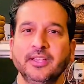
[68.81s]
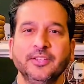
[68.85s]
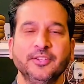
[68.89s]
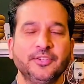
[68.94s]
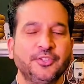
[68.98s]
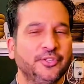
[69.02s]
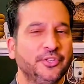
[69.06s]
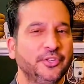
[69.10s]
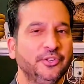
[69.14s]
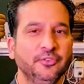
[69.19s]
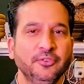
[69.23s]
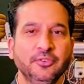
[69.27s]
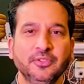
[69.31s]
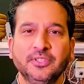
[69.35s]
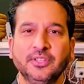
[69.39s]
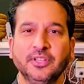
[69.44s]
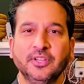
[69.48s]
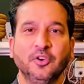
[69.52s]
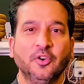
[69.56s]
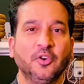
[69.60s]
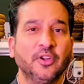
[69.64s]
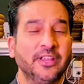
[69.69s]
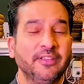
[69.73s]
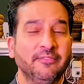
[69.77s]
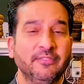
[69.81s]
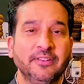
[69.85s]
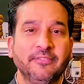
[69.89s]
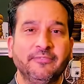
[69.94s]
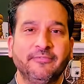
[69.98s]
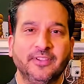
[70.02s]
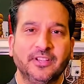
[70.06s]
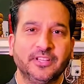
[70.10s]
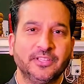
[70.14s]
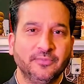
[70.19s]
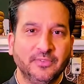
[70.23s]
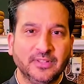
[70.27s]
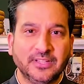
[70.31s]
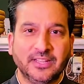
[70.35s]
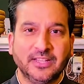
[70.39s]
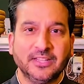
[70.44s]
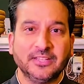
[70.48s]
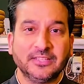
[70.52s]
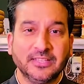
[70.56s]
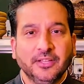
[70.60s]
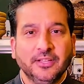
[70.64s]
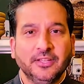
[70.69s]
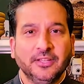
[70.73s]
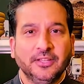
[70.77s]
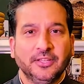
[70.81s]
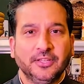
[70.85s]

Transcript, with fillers: stews or even fresh with this.